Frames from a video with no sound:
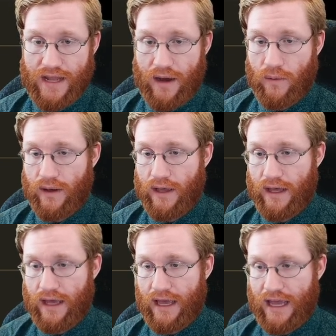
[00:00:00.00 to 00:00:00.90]
Now,
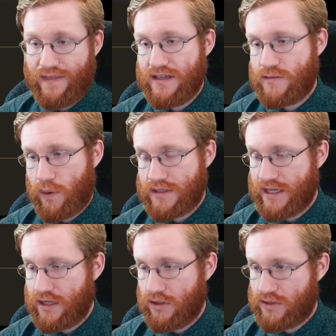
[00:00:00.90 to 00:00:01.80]
in this
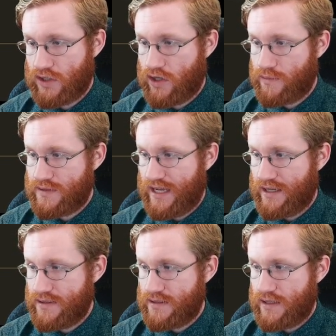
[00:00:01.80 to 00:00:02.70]
particular
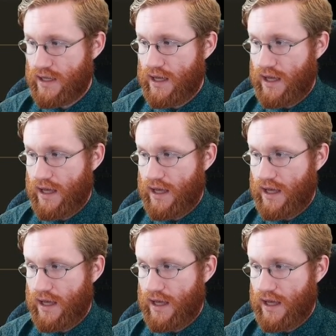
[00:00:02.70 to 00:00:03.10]
circumstance,